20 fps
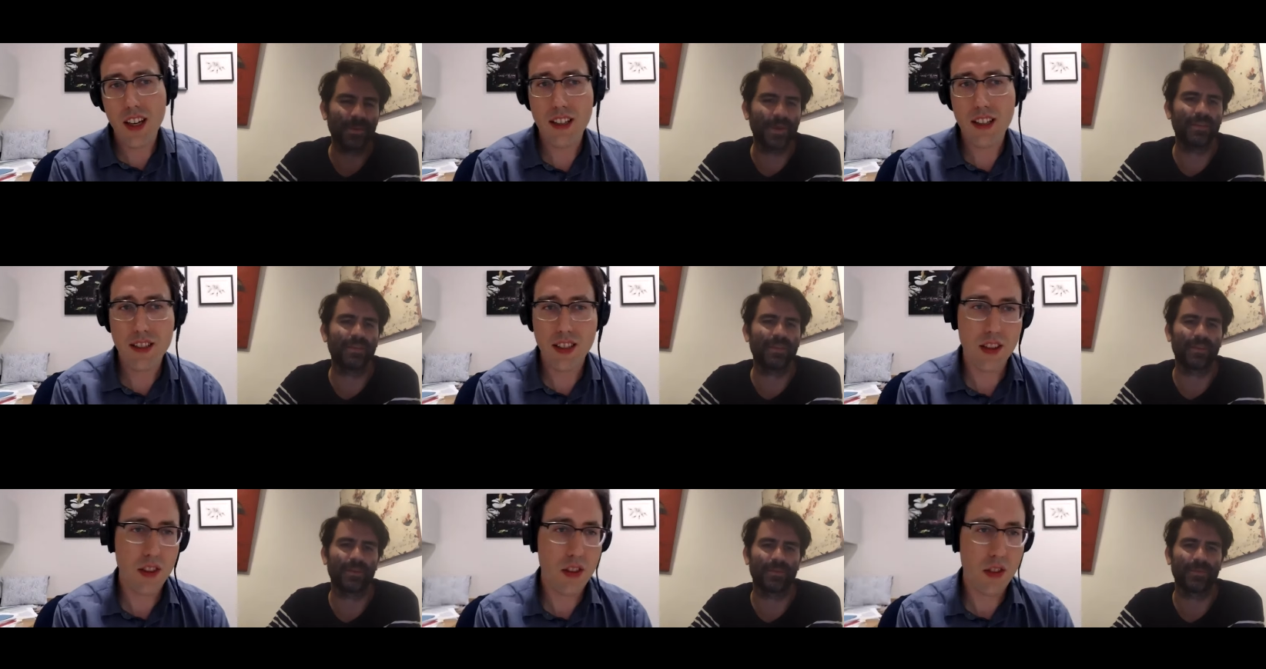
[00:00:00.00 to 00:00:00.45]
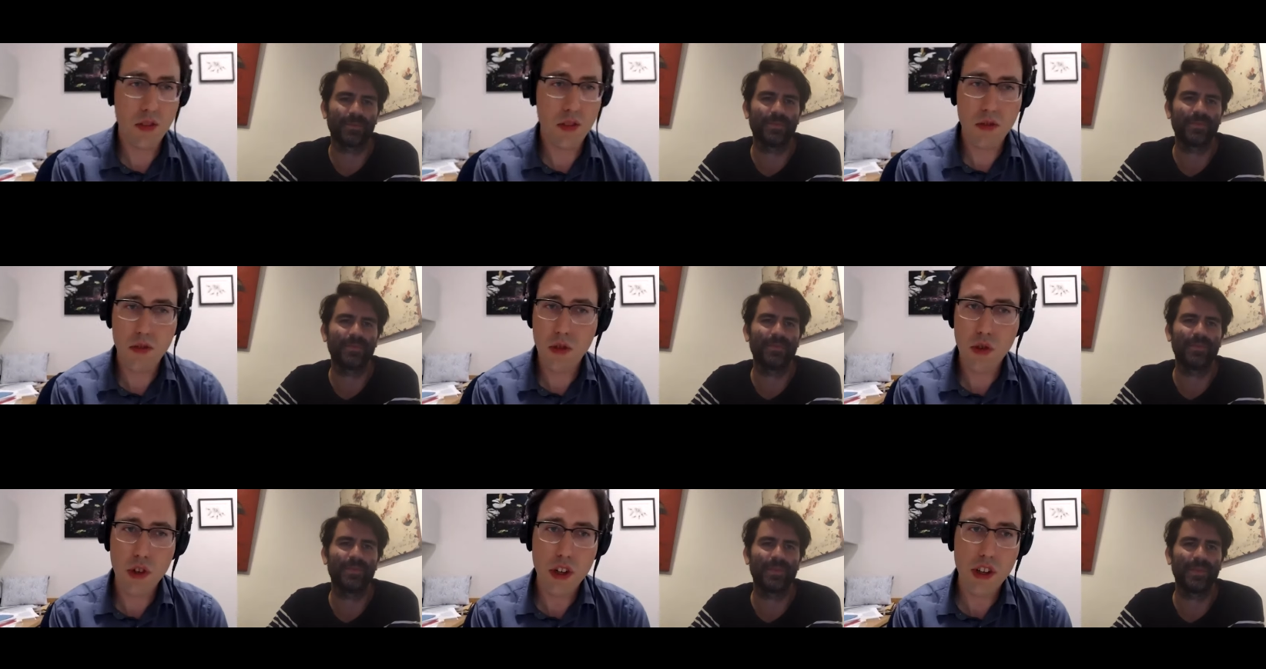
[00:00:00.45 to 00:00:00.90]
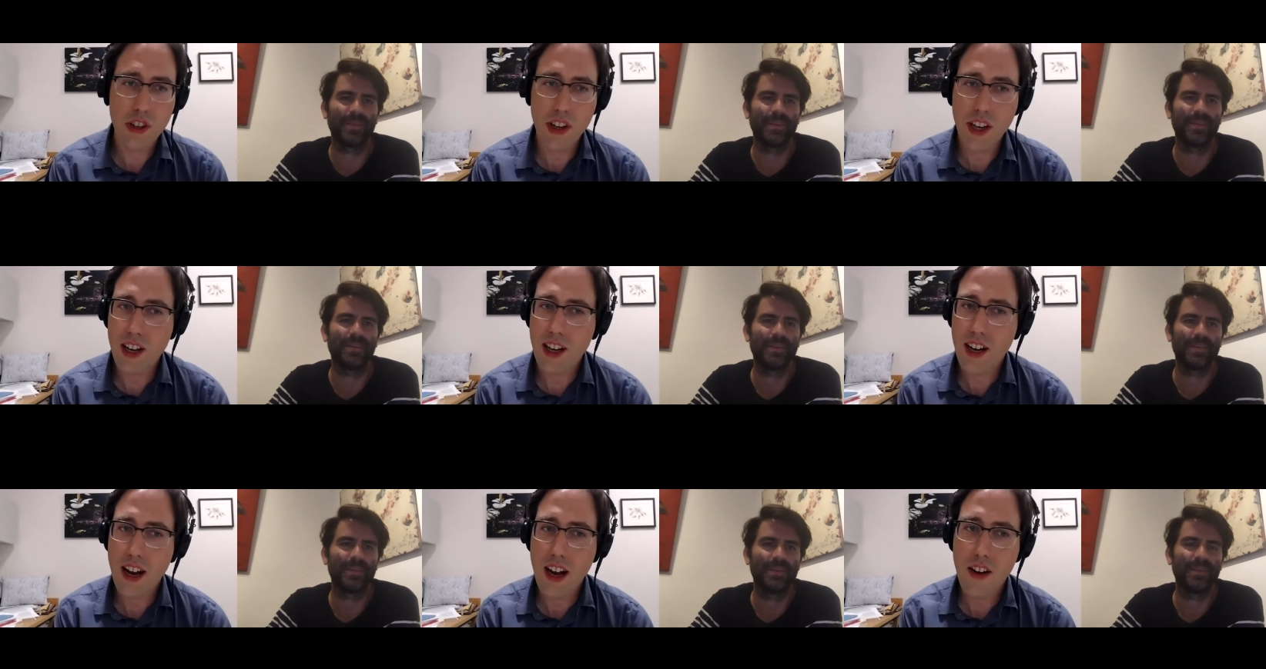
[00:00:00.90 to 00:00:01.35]
Speaker 1: it's a three
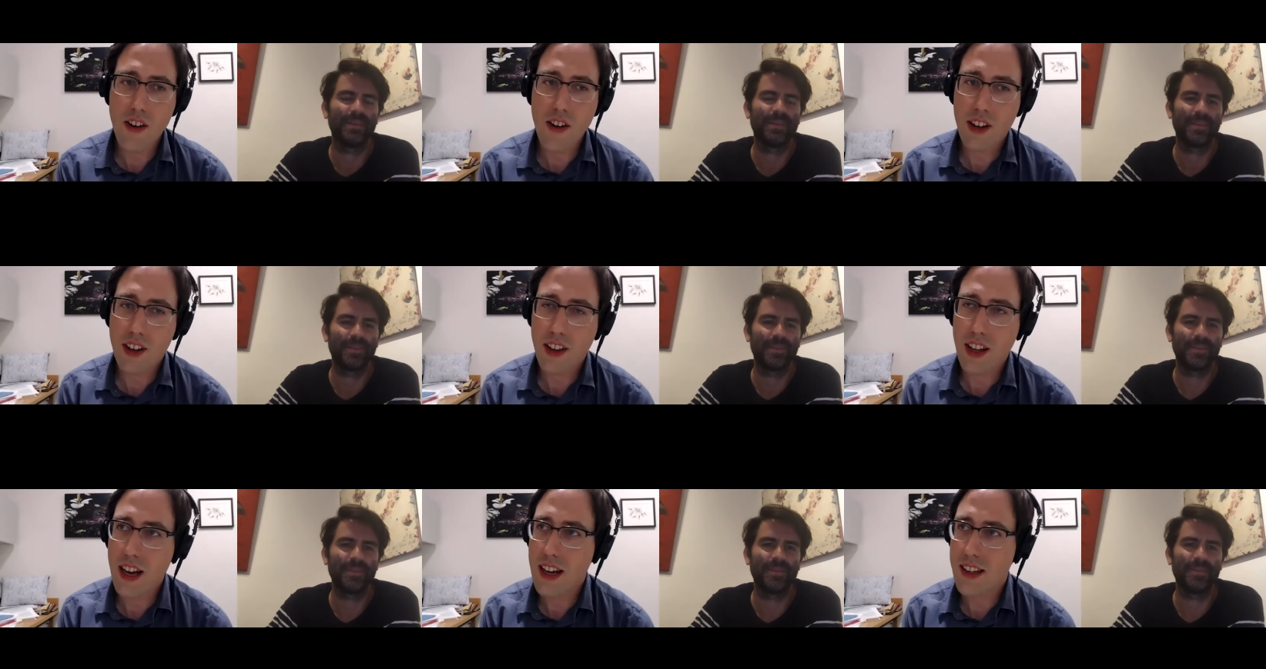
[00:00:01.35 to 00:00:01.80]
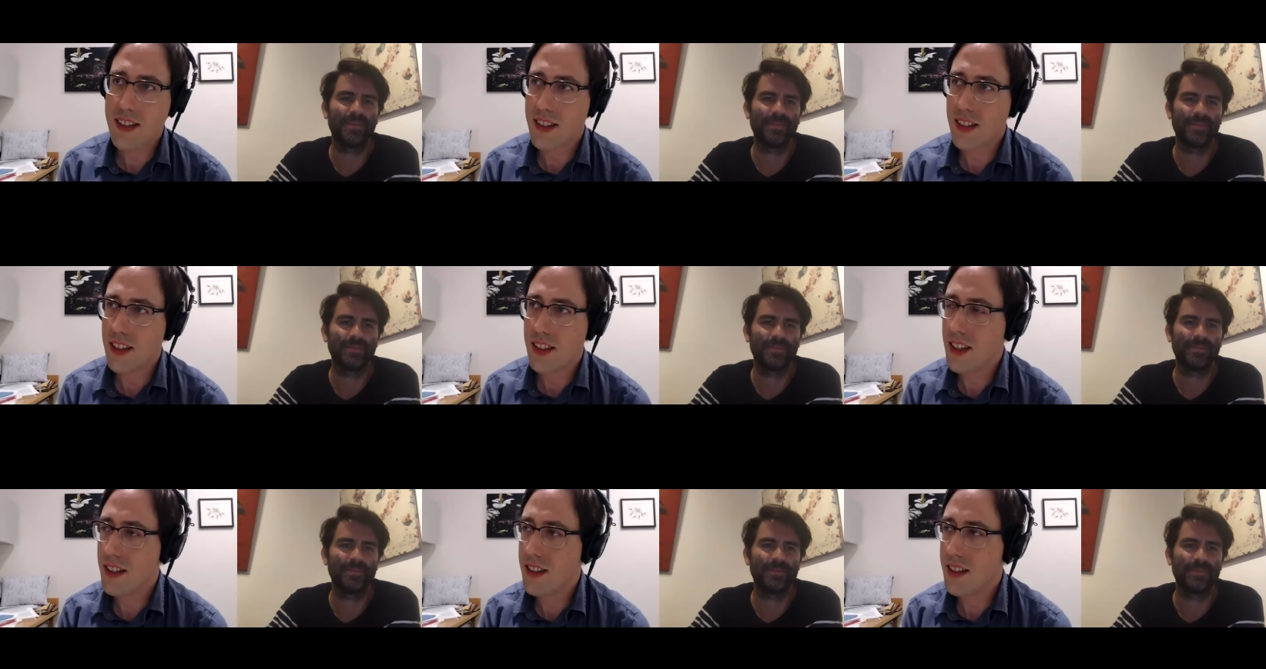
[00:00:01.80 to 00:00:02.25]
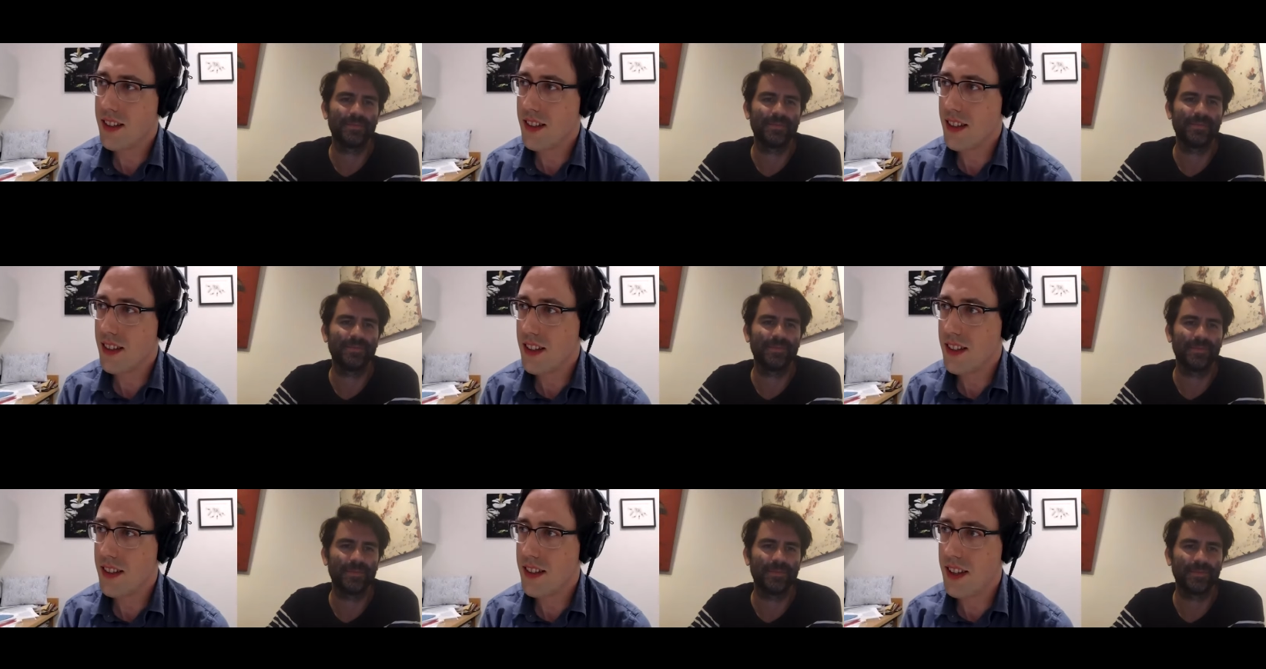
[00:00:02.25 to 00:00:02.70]
credit hour class, and it's
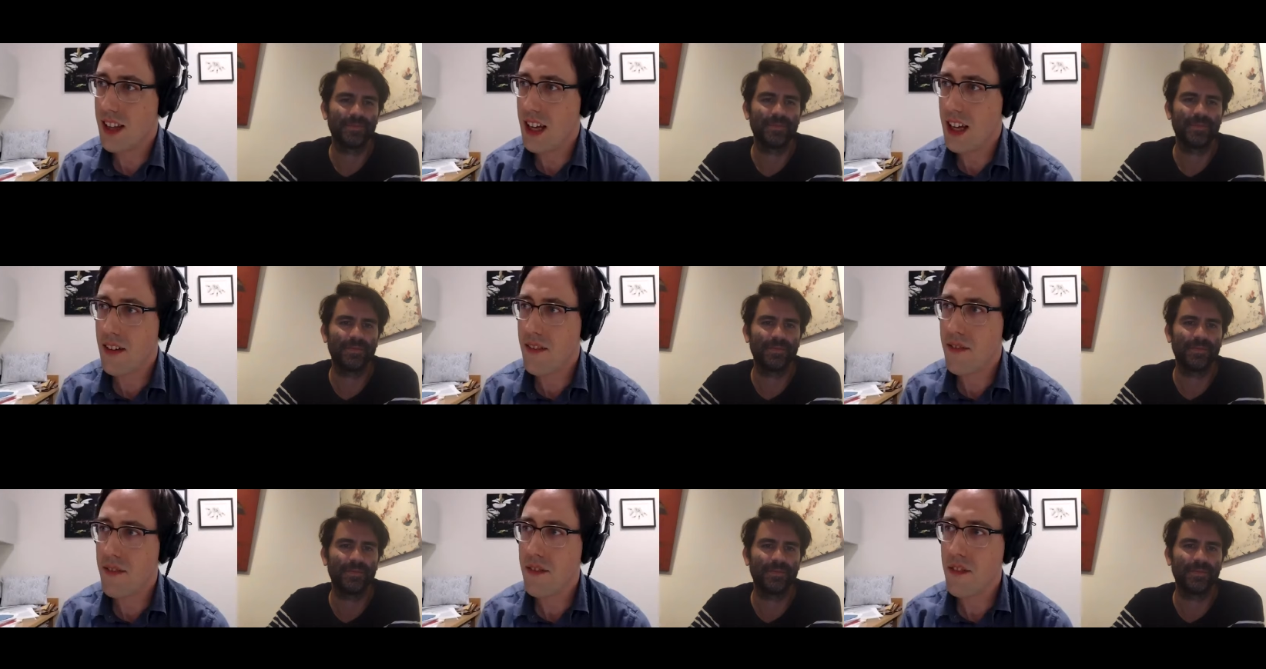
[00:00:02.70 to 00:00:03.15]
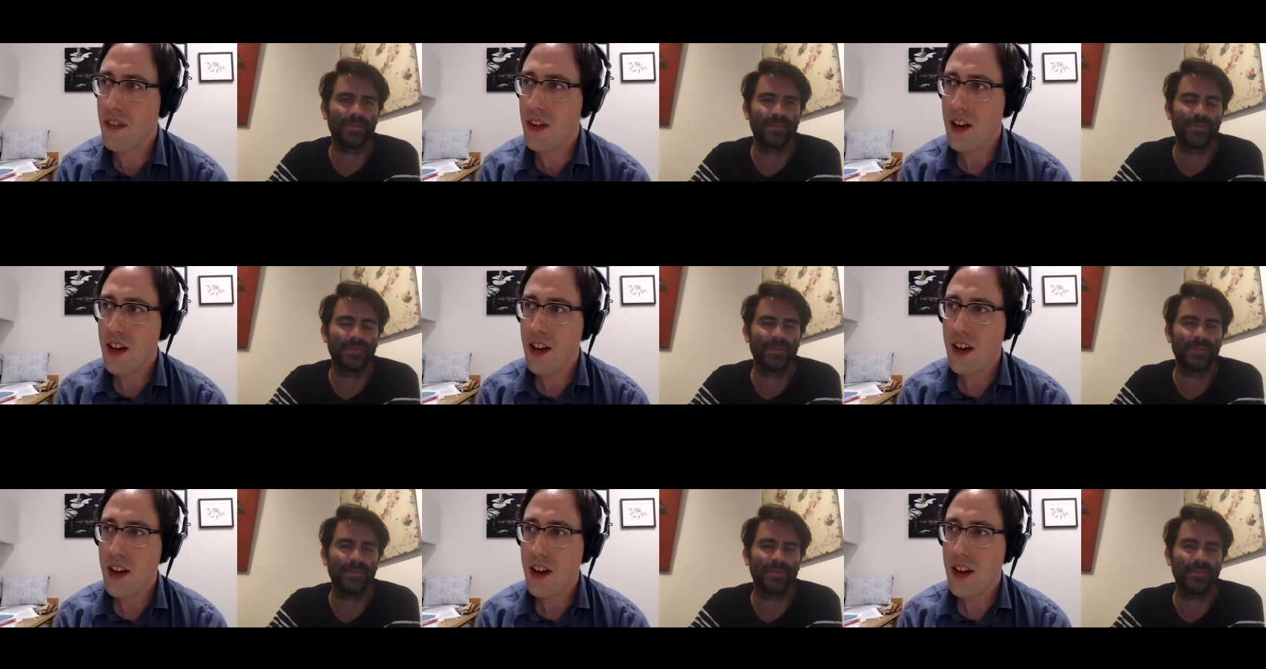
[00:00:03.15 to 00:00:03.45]
it's them